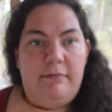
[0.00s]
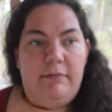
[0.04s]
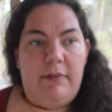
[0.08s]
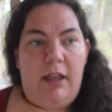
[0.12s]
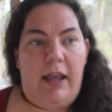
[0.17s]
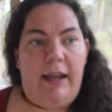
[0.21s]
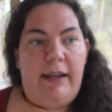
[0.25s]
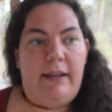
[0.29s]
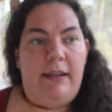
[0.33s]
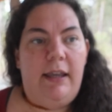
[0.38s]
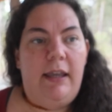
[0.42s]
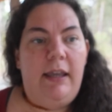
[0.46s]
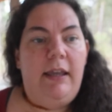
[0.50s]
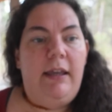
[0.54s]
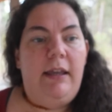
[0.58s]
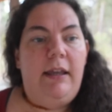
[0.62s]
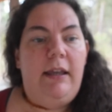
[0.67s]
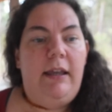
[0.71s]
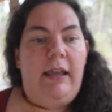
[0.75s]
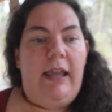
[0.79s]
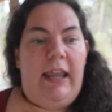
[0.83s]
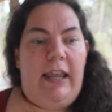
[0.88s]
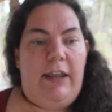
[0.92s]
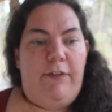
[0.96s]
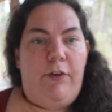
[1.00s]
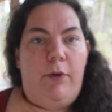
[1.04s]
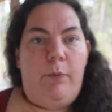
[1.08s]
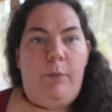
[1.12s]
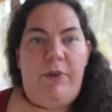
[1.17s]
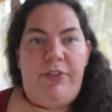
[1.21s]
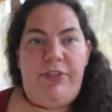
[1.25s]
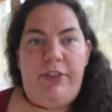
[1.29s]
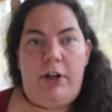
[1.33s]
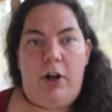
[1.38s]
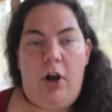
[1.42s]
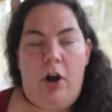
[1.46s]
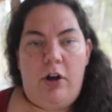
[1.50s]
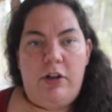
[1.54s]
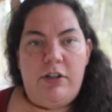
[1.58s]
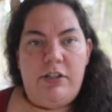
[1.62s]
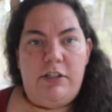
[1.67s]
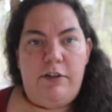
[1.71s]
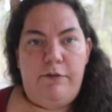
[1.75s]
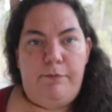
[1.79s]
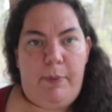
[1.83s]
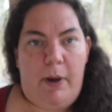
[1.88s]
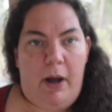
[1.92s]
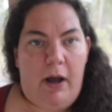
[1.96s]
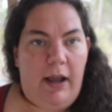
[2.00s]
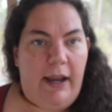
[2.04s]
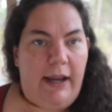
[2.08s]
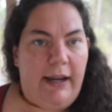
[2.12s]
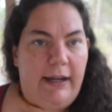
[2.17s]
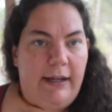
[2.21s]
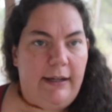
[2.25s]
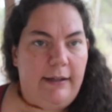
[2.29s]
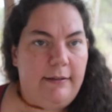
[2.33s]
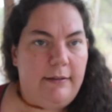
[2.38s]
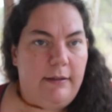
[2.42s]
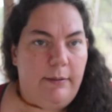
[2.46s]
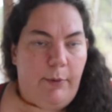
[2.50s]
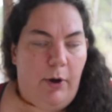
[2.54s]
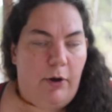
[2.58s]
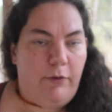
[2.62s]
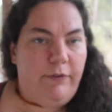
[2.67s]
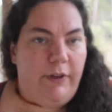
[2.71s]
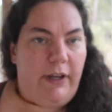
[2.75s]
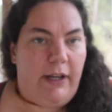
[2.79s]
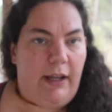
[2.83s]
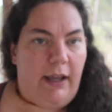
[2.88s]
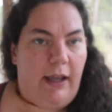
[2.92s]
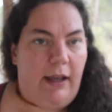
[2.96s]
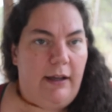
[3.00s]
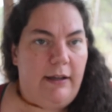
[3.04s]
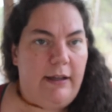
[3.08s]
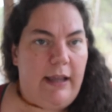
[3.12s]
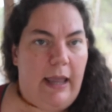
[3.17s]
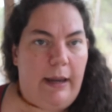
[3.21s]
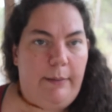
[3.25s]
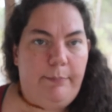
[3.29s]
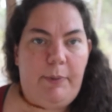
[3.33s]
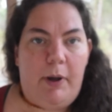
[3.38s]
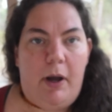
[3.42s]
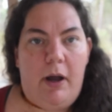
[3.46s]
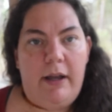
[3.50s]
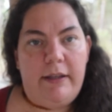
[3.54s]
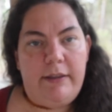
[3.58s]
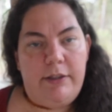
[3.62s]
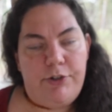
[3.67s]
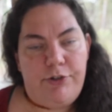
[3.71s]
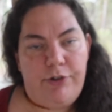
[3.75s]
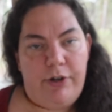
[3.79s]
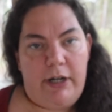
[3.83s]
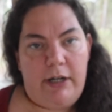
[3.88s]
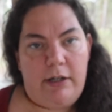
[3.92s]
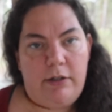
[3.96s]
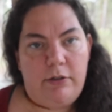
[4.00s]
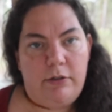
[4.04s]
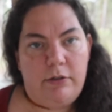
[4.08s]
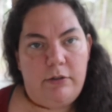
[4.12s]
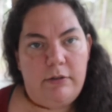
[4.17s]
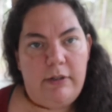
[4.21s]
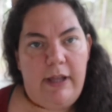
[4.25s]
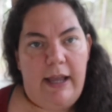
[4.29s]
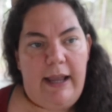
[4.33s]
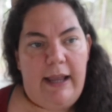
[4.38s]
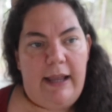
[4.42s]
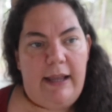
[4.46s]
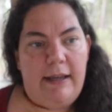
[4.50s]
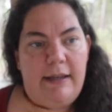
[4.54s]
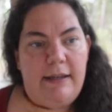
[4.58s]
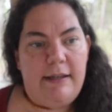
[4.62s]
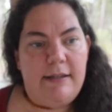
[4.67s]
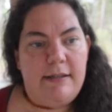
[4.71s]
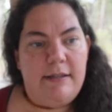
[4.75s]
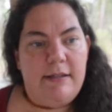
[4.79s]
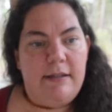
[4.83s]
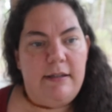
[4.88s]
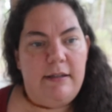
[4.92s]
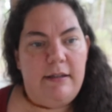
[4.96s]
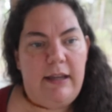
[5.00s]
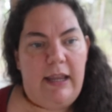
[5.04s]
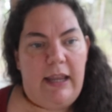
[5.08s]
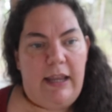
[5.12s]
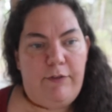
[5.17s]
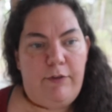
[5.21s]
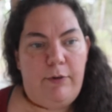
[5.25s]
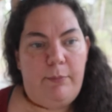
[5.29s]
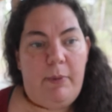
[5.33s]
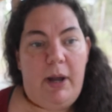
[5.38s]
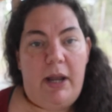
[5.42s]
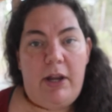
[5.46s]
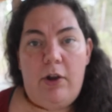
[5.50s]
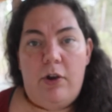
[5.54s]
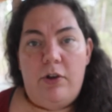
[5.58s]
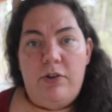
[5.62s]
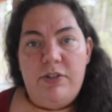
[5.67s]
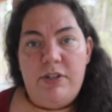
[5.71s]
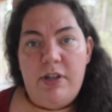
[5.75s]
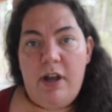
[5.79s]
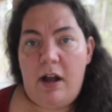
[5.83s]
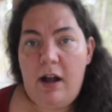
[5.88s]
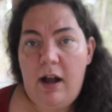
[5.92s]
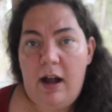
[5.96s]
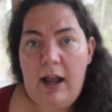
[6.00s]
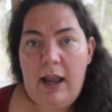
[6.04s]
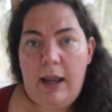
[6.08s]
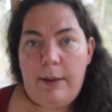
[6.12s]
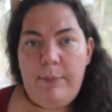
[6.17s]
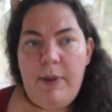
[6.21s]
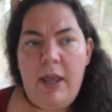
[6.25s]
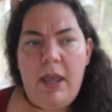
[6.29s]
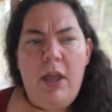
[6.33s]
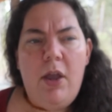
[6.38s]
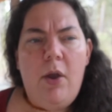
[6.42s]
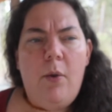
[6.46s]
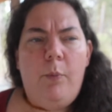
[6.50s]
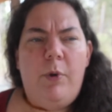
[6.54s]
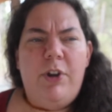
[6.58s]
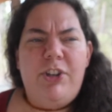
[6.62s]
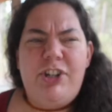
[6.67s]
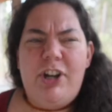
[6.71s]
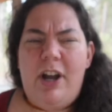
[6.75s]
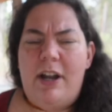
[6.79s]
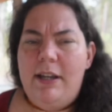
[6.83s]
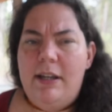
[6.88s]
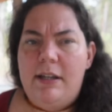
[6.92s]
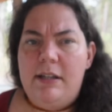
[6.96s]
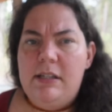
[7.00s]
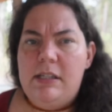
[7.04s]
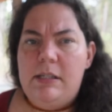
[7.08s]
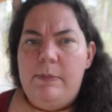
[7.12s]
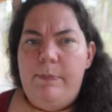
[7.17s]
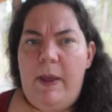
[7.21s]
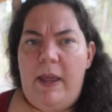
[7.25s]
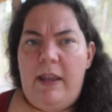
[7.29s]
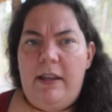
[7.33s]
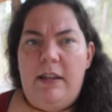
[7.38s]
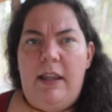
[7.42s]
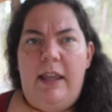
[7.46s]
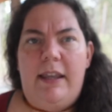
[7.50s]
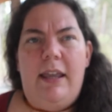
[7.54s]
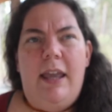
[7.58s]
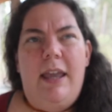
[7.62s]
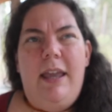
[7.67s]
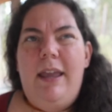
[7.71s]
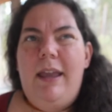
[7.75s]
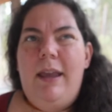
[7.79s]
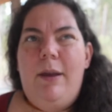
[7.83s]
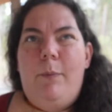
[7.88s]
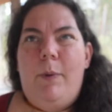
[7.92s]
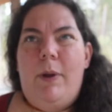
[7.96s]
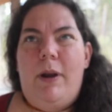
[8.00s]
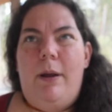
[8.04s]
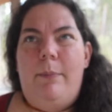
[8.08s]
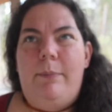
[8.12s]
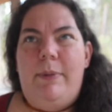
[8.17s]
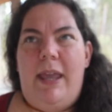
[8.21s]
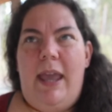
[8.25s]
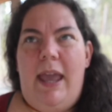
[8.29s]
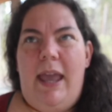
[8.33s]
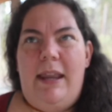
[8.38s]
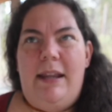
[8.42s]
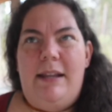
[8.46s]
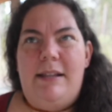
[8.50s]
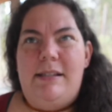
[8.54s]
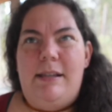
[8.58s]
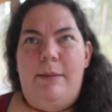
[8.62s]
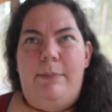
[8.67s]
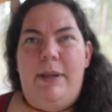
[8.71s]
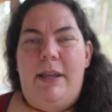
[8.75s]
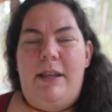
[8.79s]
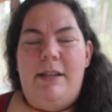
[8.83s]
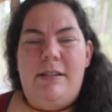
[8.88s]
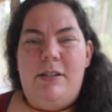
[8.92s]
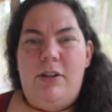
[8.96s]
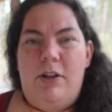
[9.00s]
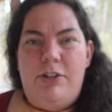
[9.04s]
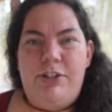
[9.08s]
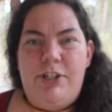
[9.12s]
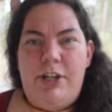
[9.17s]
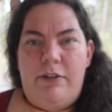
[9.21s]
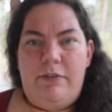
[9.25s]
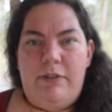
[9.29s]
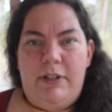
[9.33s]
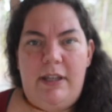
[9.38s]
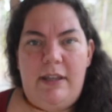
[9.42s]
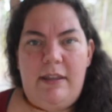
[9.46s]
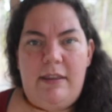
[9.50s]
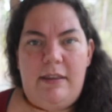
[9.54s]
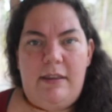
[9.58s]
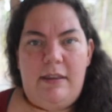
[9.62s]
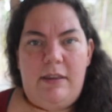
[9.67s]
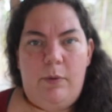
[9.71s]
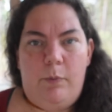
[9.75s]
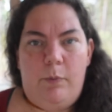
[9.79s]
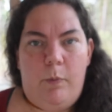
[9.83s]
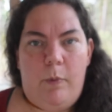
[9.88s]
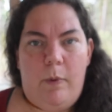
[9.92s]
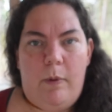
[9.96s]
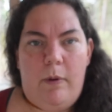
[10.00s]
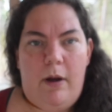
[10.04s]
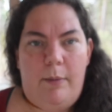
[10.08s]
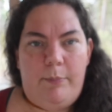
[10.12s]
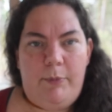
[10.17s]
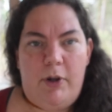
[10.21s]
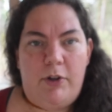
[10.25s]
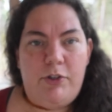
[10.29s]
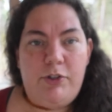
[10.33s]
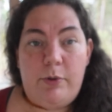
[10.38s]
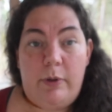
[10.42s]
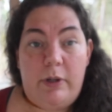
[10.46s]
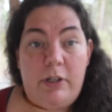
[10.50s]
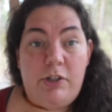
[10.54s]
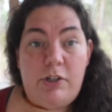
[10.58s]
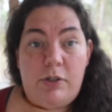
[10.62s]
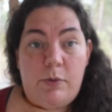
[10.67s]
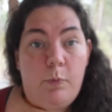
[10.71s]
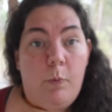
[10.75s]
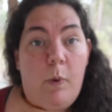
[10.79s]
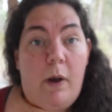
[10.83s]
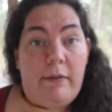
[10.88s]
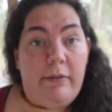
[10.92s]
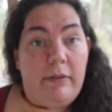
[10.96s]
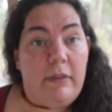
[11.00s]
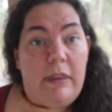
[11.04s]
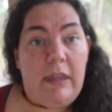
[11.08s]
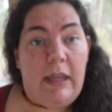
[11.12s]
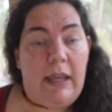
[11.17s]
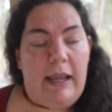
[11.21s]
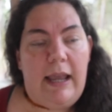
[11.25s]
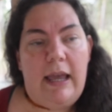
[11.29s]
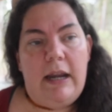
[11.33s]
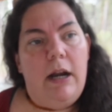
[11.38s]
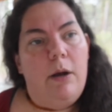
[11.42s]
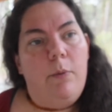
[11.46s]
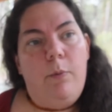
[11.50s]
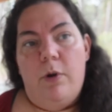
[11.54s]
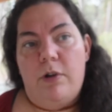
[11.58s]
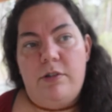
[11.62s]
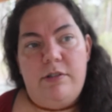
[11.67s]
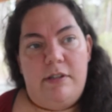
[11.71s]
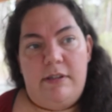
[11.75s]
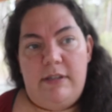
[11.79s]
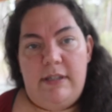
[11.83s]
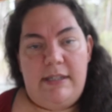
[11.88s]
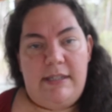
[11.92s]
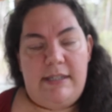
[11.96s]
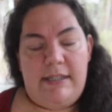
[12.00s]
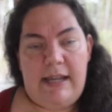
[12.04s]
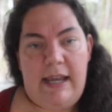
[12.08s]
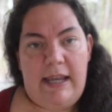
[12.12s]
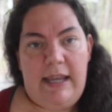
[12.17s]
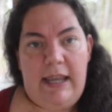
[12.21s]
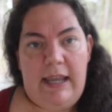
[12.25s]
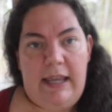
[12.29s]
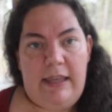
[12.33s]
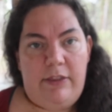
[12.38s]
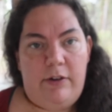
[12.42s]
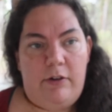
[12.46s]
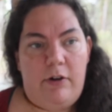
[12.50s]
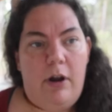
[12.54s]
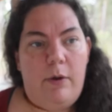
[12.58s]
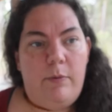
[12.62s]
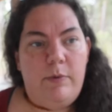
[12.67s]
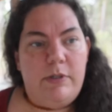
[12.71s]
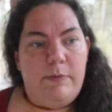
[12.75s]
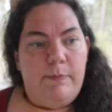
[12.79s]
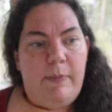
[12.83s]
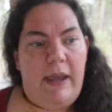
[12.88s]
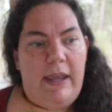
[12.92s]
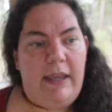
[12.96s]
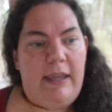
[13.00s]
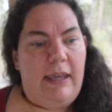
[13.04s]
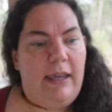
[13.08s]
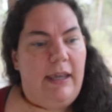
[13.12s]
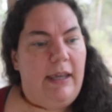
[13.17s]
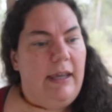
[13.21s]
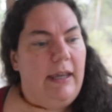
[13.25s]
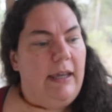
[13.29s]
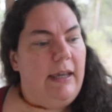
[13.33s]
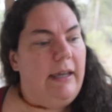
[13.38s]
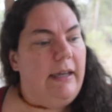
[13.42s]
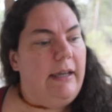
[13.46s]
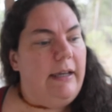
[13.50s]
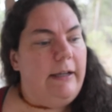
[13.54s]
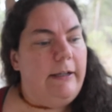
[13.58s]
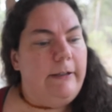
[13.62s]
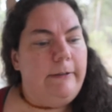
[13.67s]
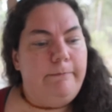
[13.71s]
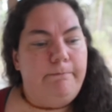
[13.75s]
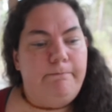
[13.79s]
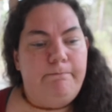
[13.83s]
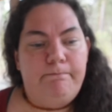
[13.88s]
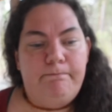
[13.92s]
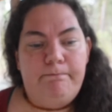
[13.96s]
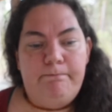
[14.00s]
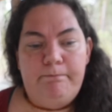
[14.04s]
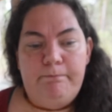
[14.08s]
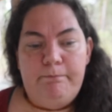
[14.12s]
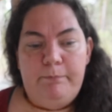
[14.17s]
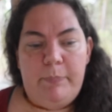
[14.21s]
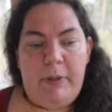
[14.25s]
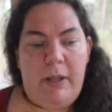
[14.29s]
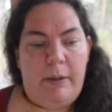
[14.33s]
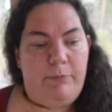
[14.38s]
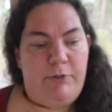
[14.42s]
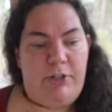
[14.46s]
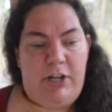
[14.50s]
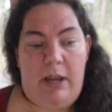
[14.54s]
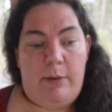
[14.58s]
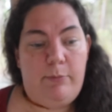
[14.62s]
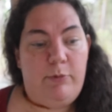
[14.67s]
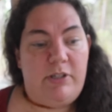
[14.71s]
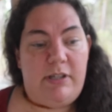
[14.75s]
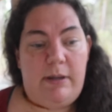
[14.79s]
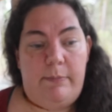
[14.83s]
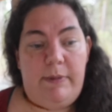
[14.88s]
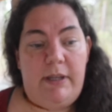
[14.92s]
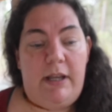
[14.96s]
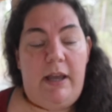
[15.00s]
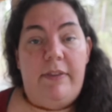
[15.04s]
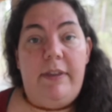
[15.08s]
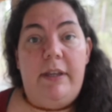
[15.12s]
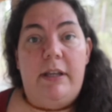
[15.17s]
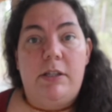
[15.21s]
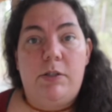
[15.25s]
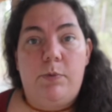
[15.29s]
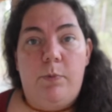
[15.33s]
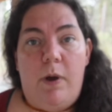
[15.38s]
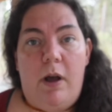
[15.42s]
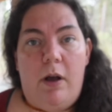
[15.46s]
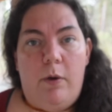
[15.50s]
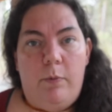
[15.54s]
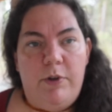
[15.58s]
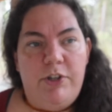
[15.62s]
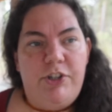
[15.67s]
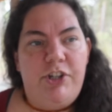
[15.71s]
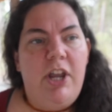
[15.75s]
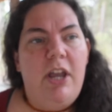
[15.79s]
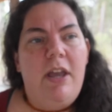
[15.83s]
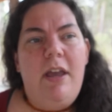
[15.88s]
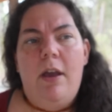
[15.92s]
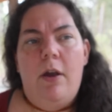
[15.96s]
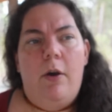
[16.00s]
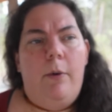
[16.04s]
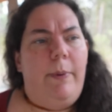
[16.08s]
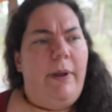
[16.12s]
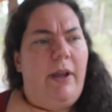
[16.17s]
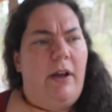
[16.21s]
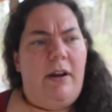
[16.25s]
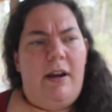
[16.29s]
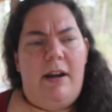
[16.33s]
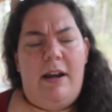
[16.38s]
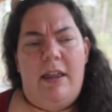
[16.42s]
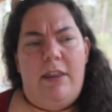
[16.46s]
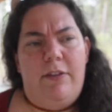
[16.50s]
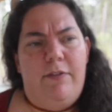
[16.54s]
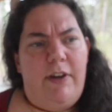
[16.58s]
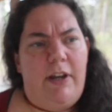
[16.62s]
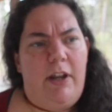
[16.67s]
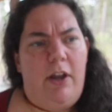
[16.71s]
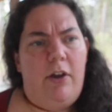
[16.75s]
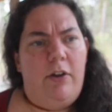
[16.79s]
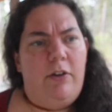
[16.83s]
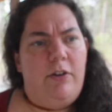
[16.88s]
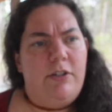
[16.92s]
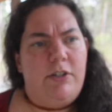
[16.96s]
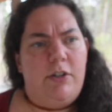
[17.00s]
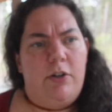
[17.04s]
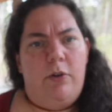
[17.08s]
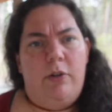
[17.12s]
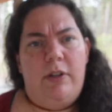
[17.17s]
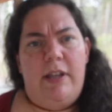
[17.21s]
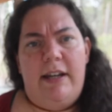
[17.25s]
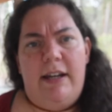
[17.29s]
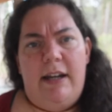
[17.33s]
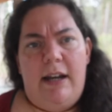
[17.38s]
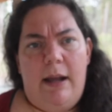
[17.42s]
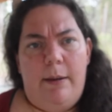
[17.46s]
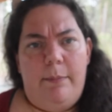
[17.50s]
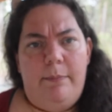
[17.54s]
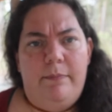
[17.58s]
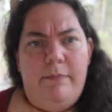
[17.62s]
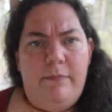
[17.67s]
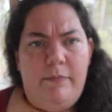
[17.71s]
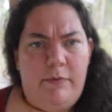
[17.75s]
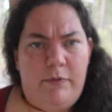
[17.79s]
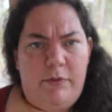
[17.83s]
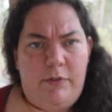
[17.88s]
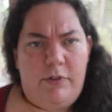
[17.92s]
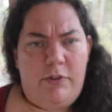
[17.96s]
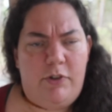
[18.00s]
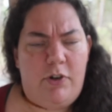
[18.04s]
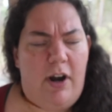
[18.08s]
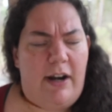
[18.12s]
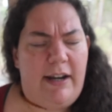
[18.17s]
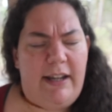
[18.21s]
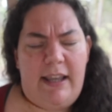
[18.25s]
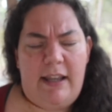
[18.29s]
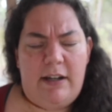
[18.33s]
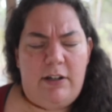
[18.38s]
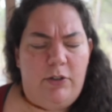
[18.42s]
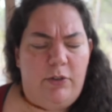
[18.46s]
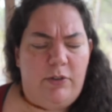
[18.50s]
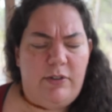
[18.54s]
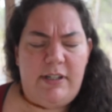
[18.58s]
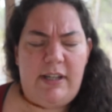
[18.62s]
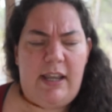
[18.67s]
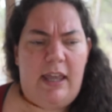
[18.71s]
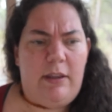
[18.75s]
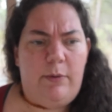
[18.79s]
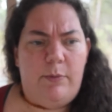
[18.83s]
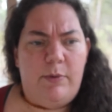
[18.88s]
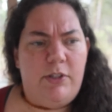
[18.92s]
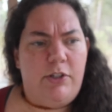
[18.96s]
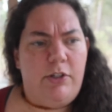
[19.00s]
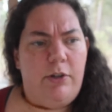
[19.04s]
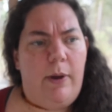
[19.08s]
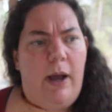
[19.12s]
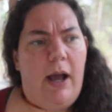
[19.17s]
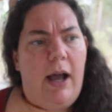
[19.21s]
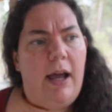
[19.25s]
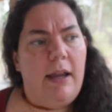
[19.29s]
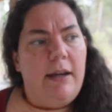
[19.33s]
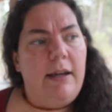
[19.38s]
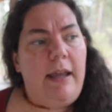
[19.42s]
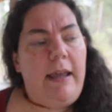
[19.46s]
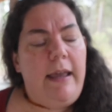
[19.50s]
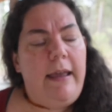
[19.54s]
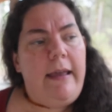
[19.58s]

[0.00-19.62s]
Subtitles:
Like, even with the cost of buying the malt vinegar and buying the treacle and even my own time, which I didn't spend, like, when I'm canning something, it's not generally I'm not doing just one thing. And I wasn't this day either. I was making plum jam or something, I think, as well, which will be on another video because it all ended up, trying to get it all together was too hard.